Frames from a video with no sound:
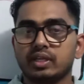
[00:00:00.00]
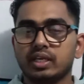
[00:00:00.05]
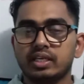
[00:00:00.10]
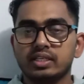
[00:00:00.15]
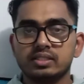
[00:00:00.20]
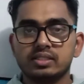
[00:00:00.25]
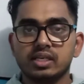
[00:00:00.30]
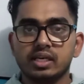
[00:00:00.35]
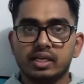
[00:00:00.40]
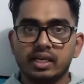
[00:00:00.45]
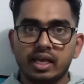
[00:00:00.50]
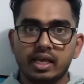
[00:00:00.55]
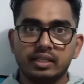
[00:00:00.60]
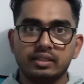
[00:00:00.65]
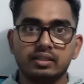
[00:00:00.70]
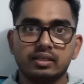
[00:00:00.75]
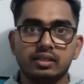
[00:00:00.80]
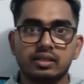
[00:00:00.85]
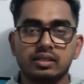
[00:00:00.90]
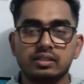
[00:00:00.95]
angina
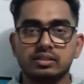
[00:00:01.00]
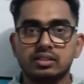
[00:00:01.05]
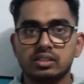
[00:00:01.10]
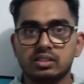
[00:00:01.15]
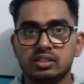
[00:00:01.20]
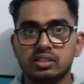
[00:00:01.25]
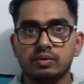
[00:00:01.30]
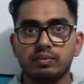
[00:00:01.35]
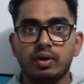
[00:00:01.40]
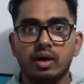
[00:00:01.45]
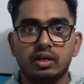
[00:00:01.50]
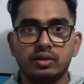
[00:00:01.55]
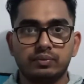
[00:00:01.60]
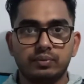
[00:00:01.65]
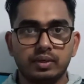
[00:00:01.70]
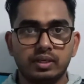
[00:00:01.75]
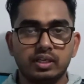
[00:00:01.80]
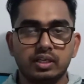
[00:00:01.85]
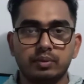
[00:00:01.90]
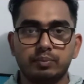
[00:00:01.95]
and the congestive heart
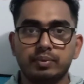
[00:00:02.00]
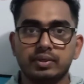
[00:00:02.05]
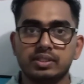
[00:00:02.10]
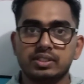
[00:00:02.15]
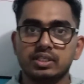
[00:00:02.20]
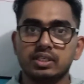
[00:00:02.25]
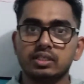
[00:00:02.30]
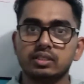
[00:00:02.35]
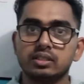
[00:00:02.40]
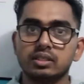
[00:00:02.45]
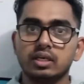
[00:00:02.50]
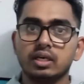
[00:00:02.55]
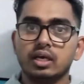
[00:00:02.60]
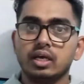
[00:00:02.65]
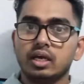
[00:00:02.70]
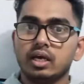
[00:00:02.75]
failure patient.